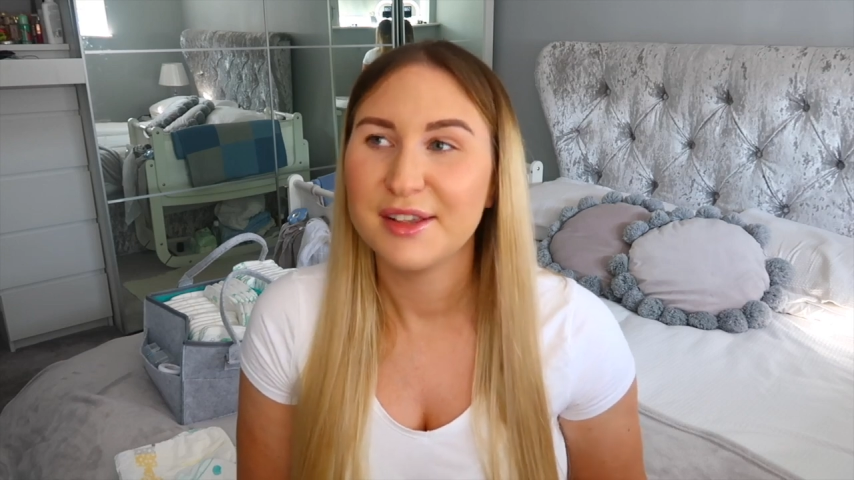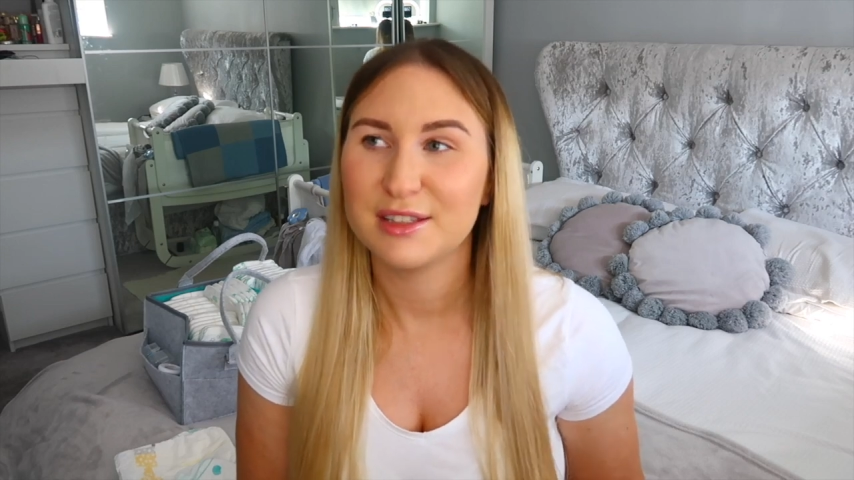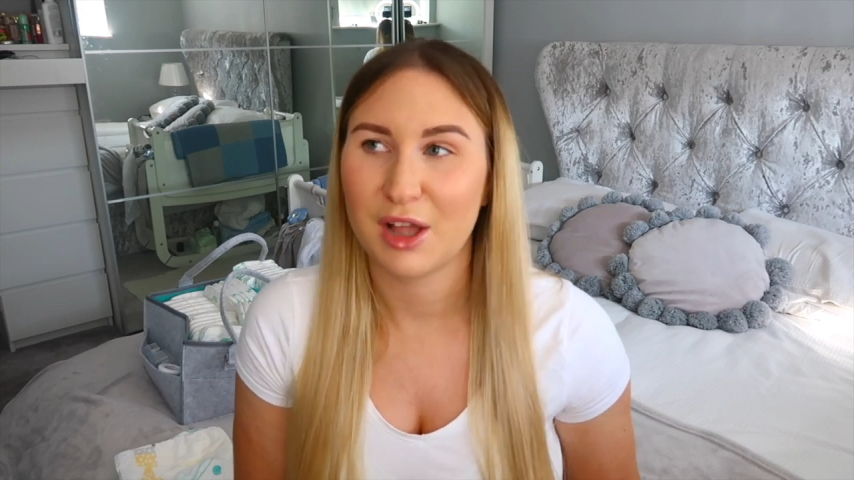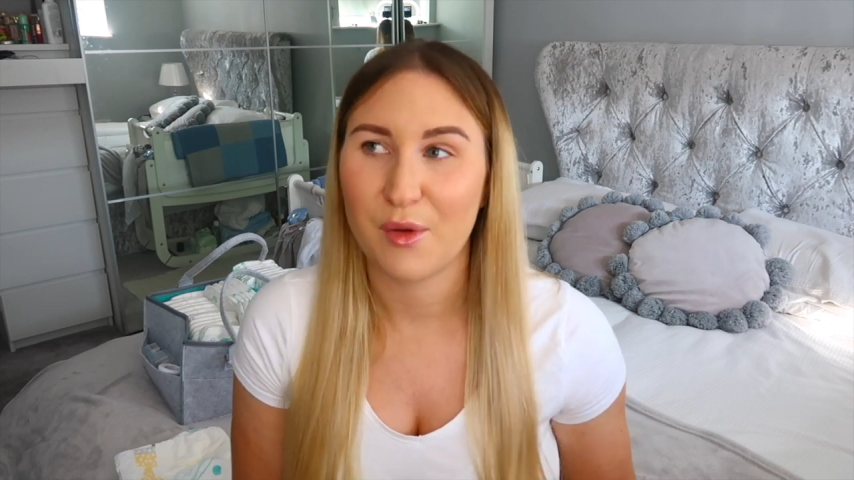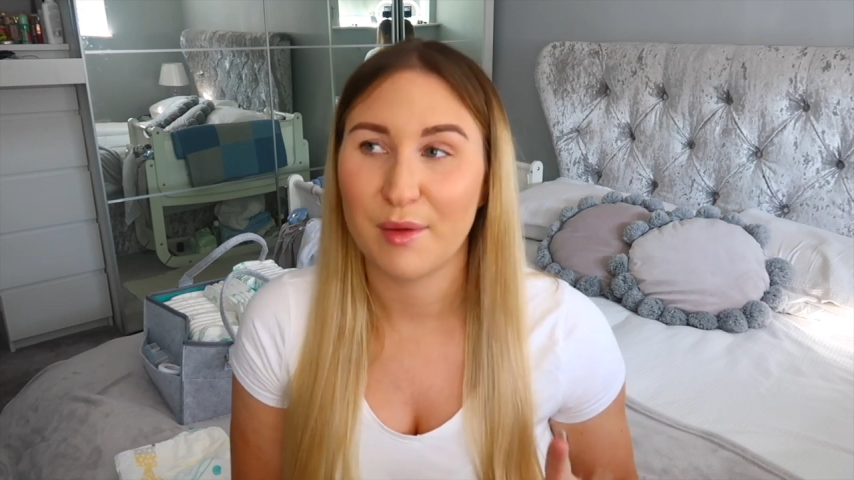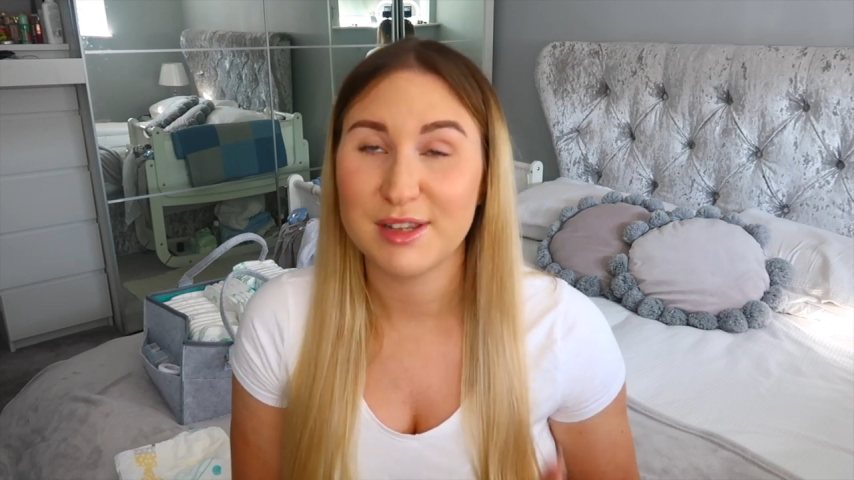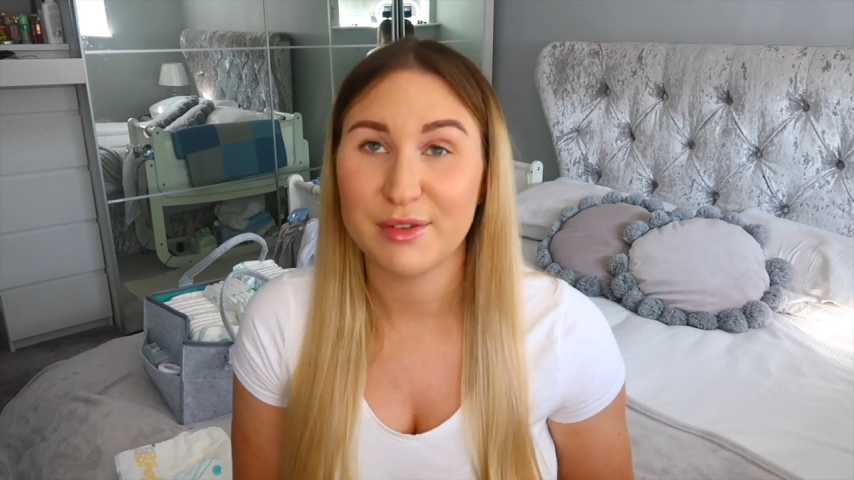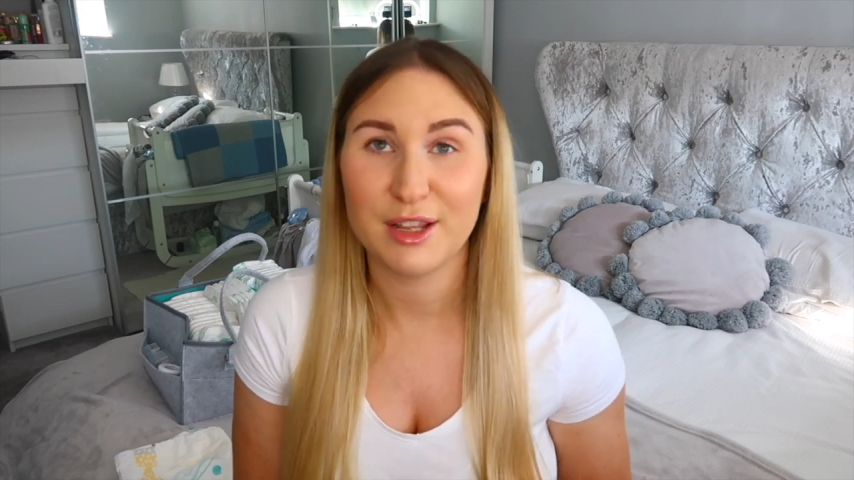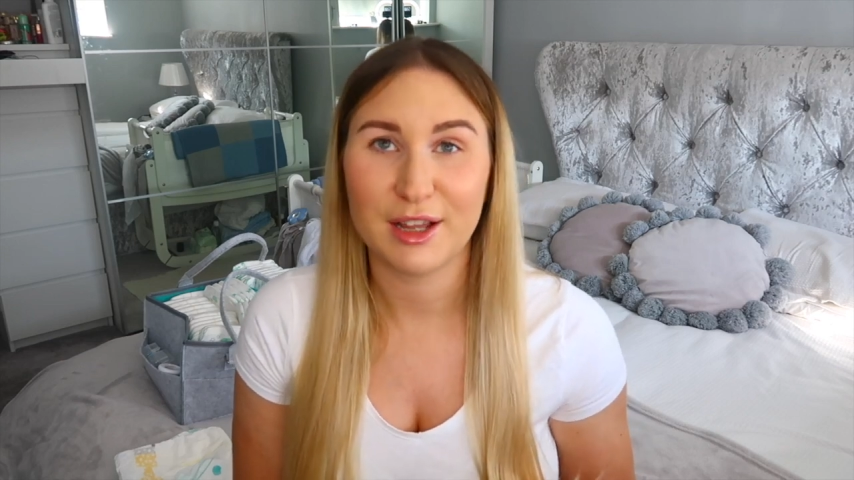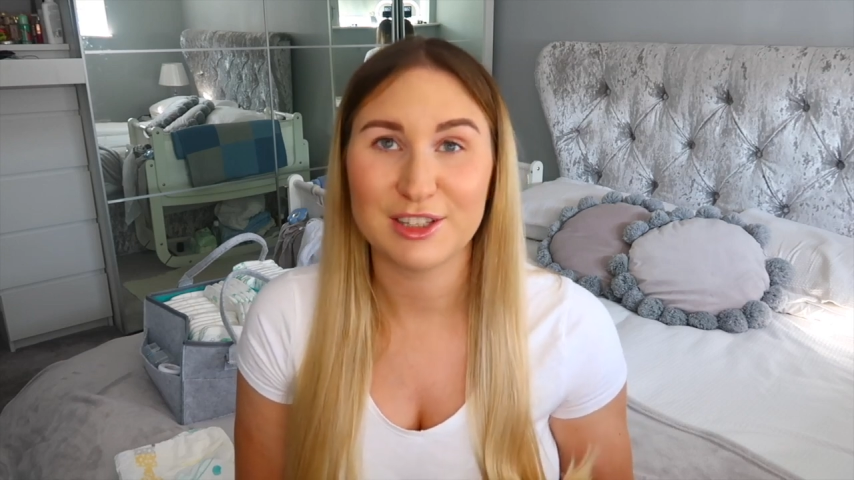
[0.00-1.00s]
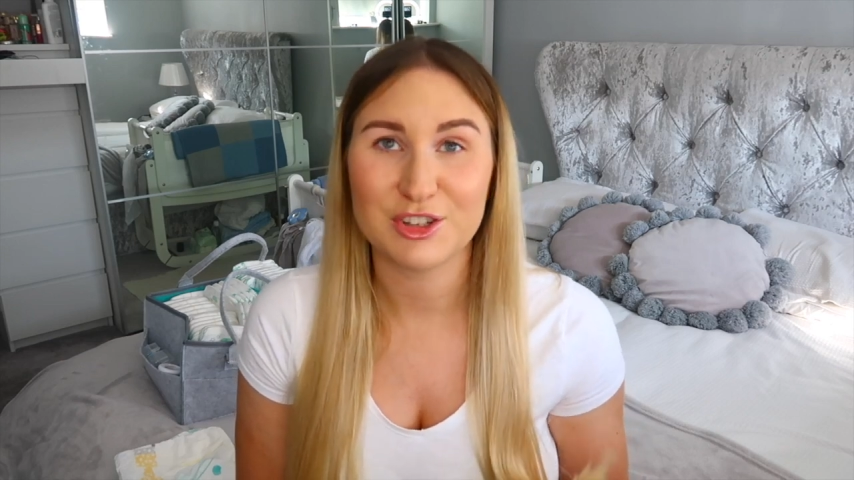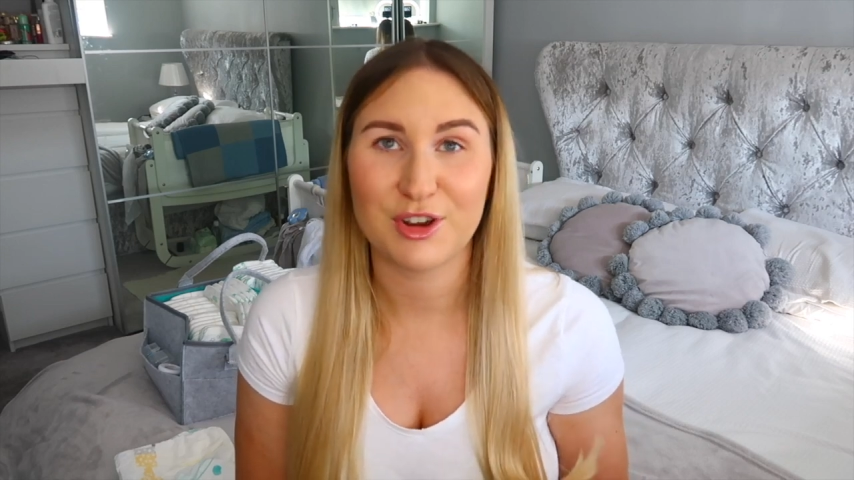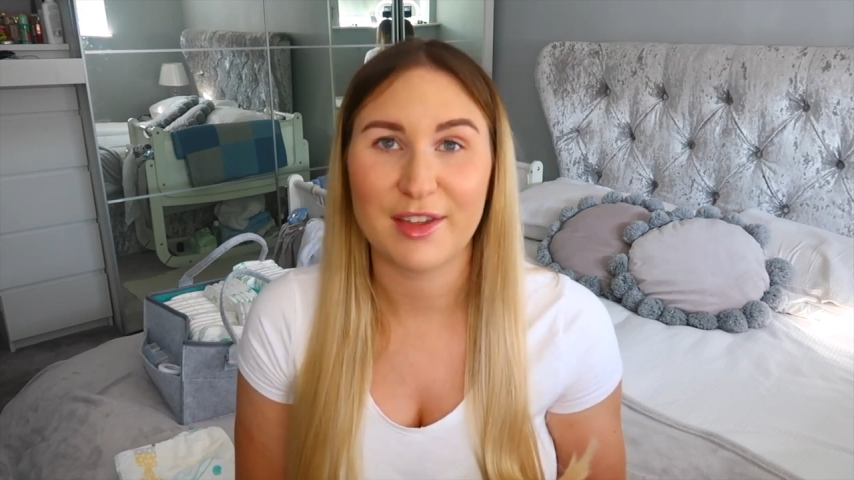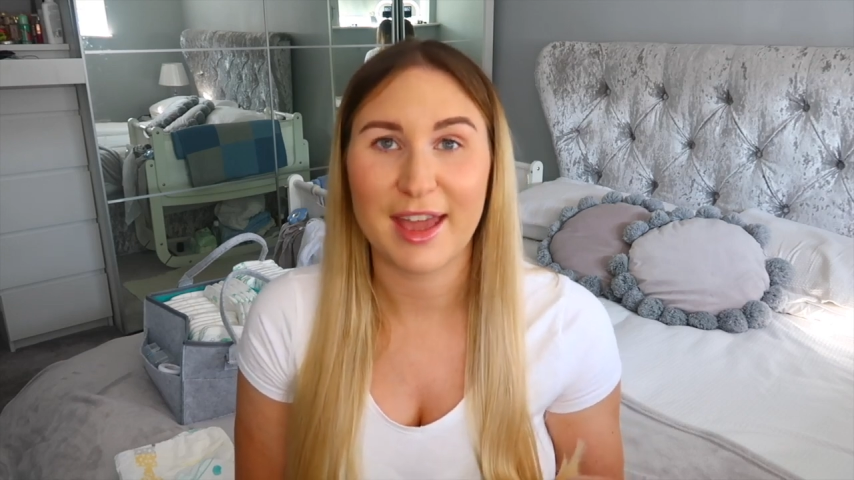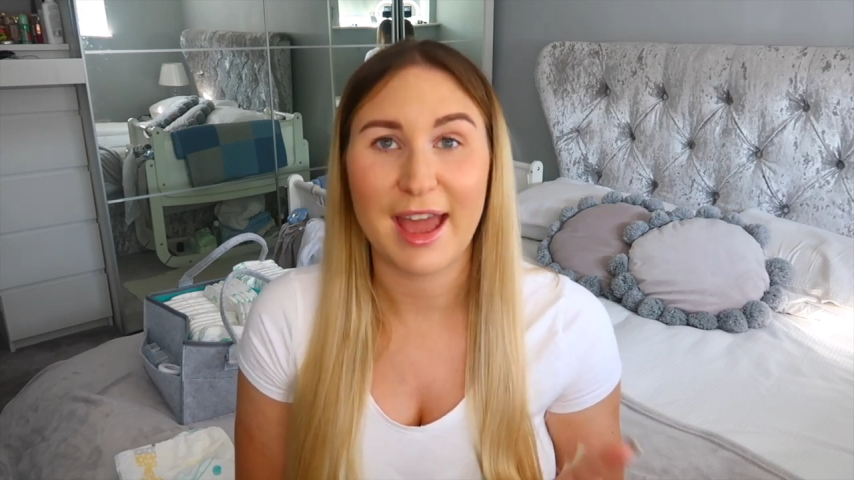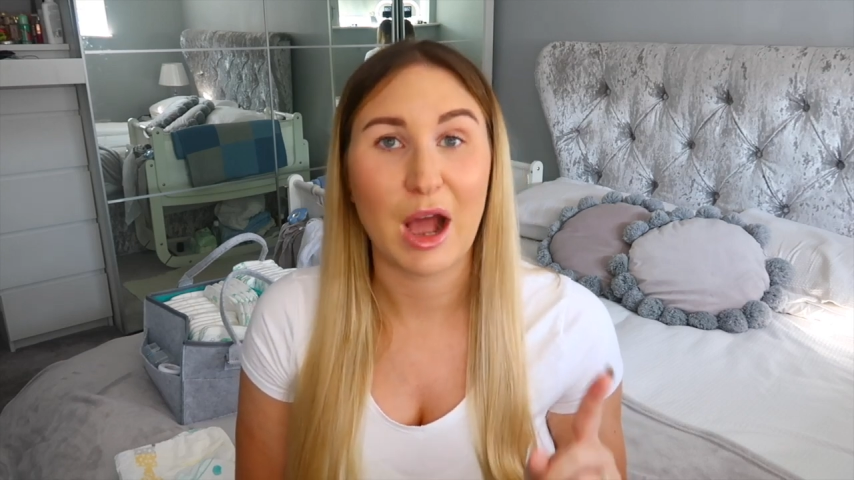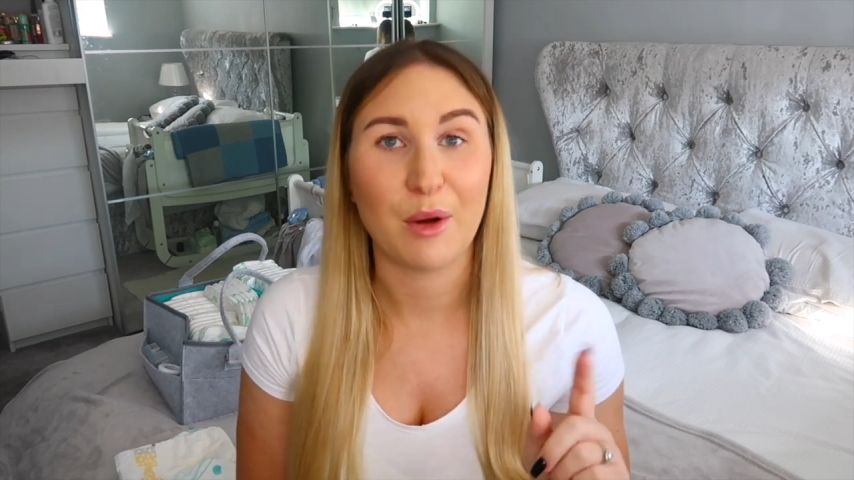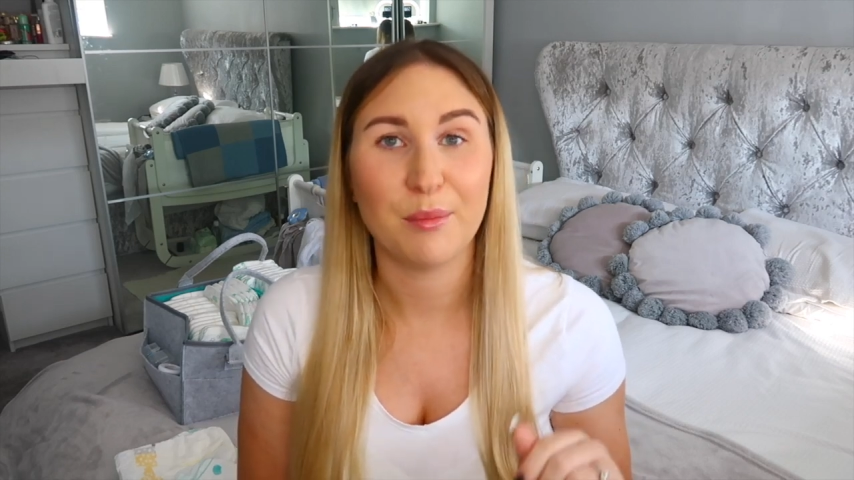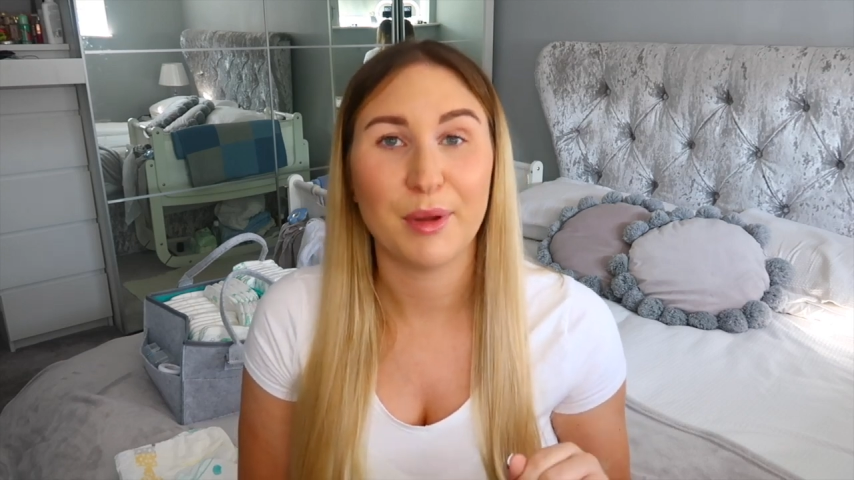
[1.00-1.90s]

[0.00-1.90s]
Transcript: So I'm definitely going to try that out,